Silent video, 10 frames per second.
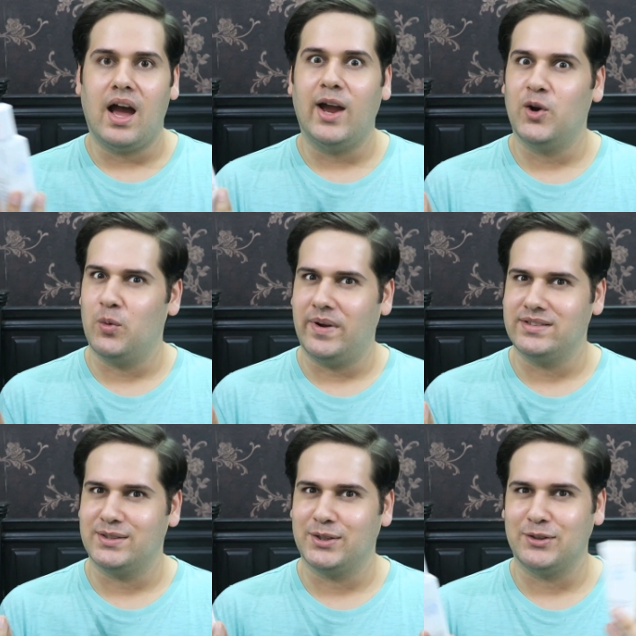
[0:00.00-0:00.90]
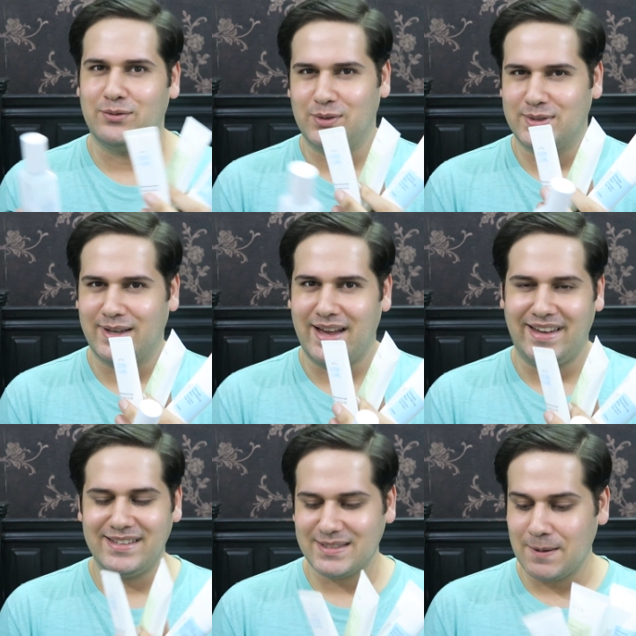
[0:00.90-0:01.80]
I hope I didn't confuse you
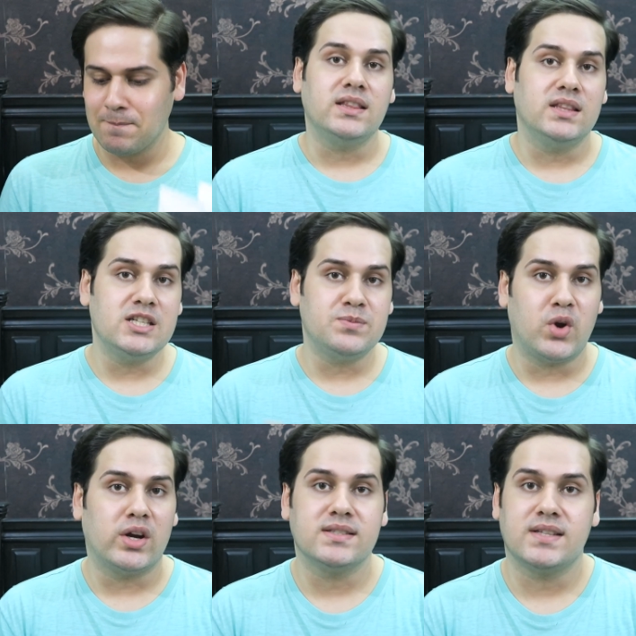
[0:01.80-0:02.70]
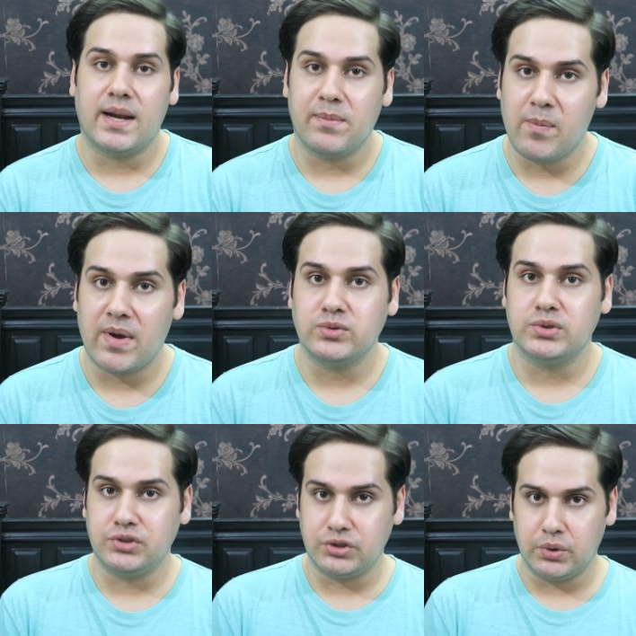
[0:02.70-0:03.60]
guys. And these products that I'm about
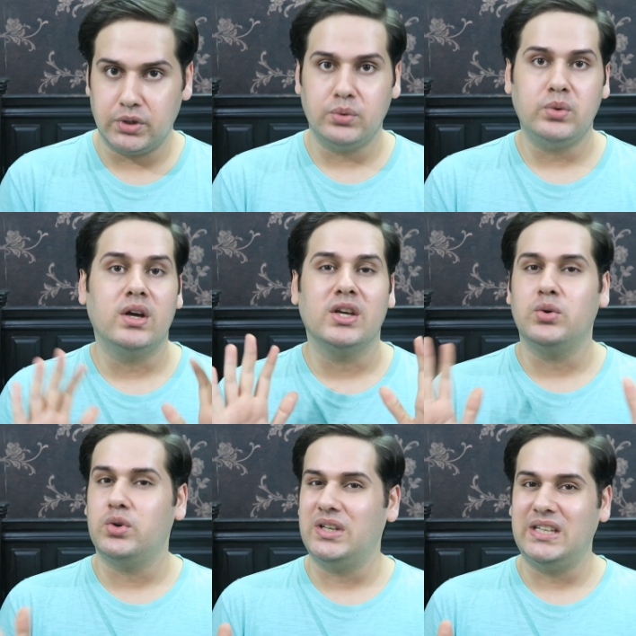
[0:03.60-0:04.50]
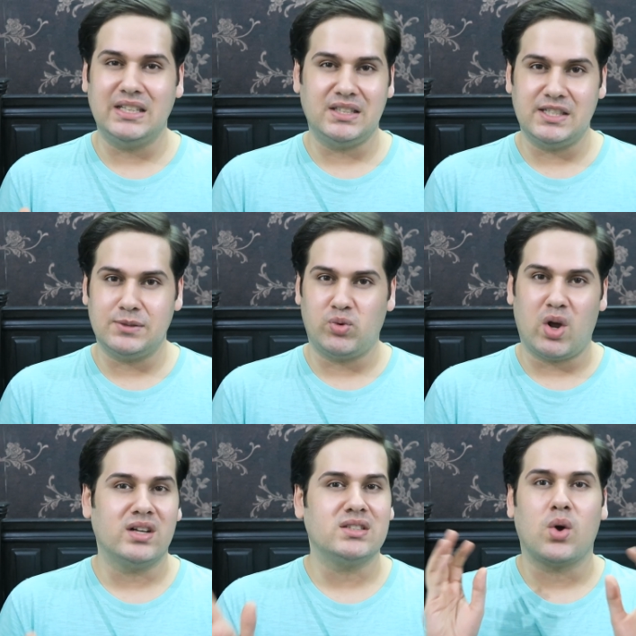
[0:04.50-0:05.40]
to show you, you don't need these
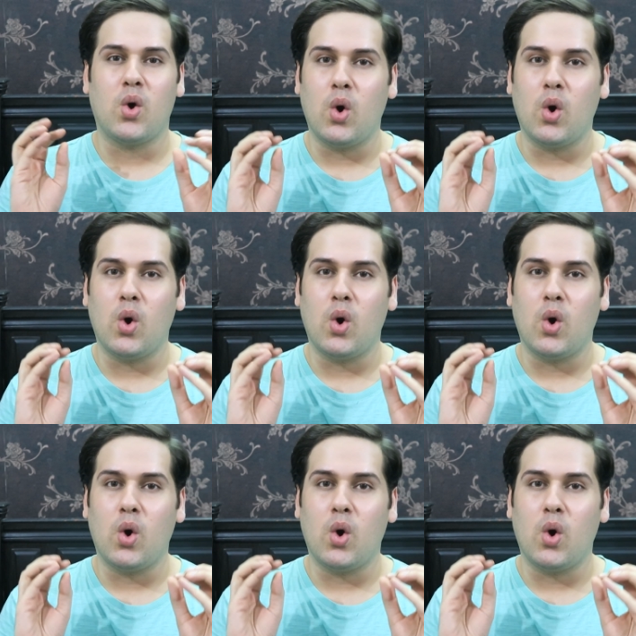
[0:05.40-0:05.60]
products.